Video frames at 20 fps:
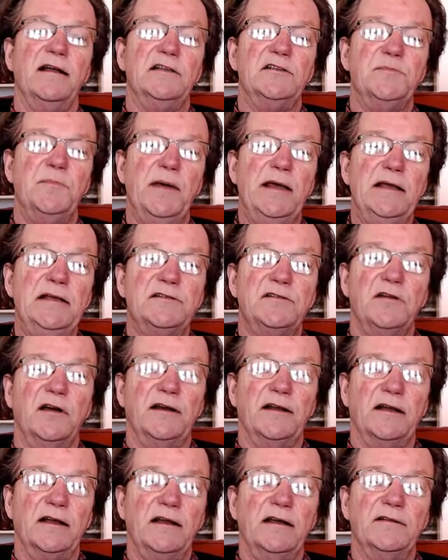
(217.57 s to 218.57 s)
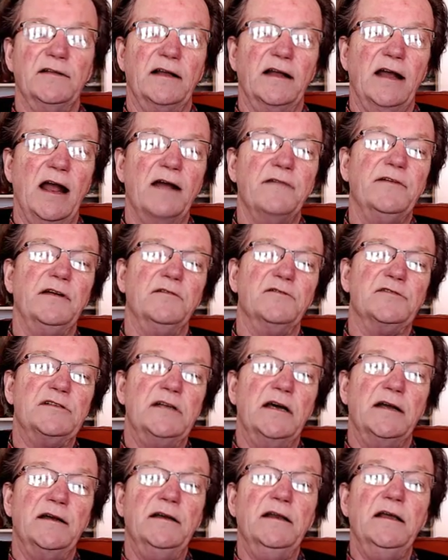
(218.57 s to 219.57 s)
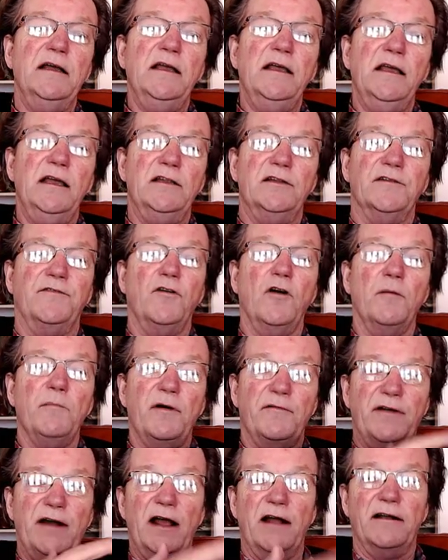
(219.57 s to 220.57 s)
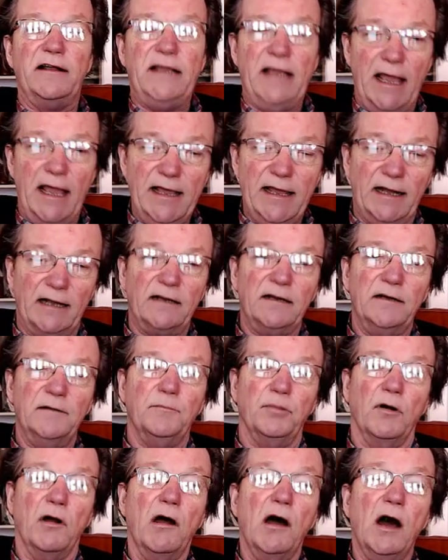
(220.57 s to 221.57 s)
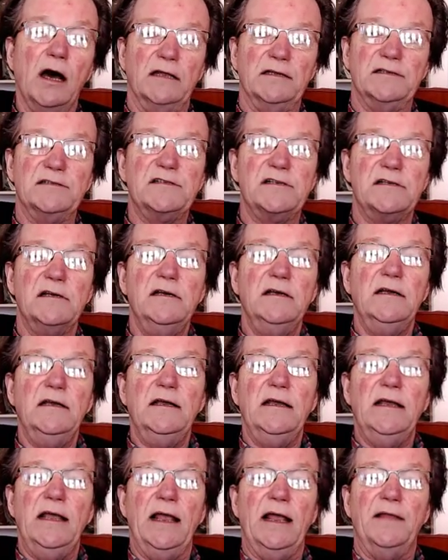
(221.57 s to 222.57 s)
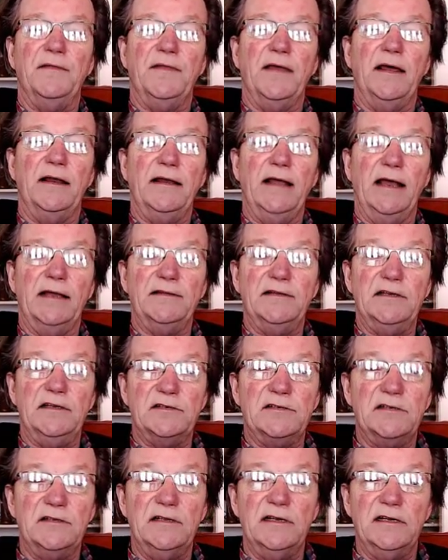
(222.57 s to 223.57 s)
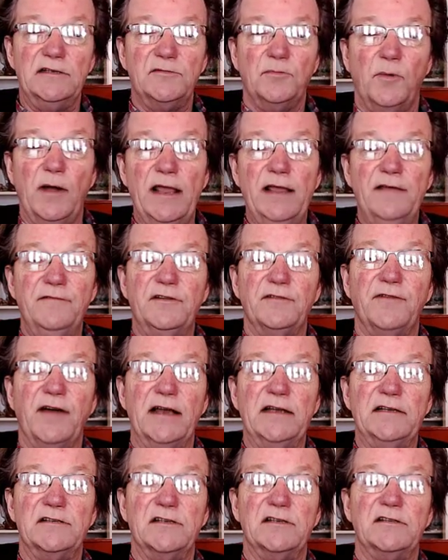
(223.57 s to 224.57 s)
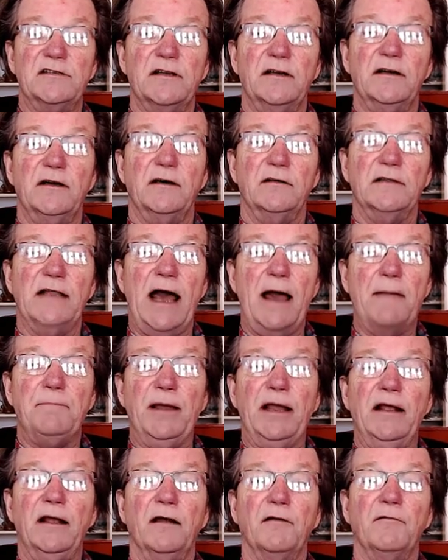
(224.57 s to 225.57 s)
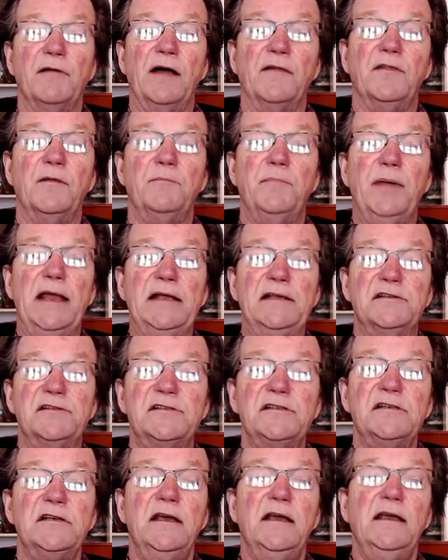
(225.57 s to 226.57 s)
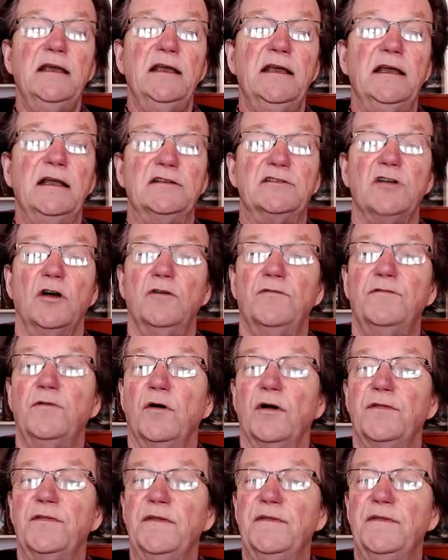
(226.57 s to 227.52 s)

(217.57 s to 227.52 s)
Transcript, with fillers: It's based on the carving was done in the form of an archaic bronze, and then had these wave devices lapping around the base and so forth.